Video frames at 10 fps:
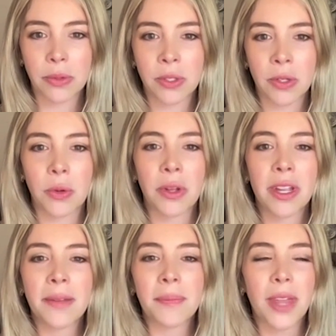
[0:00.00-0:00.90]
So
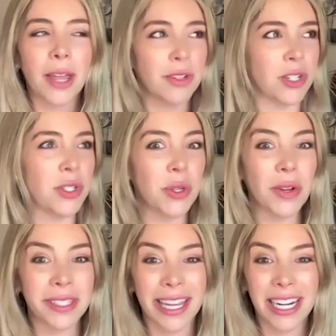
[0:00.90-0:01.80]
I was just so
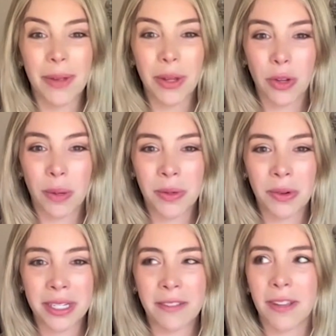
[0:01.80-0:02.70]
excited about crypto and
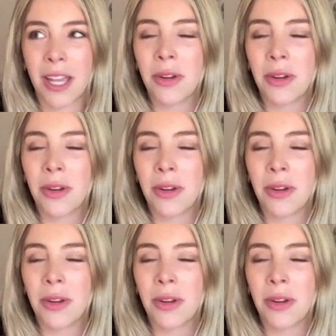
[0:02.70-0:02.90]
DeFi.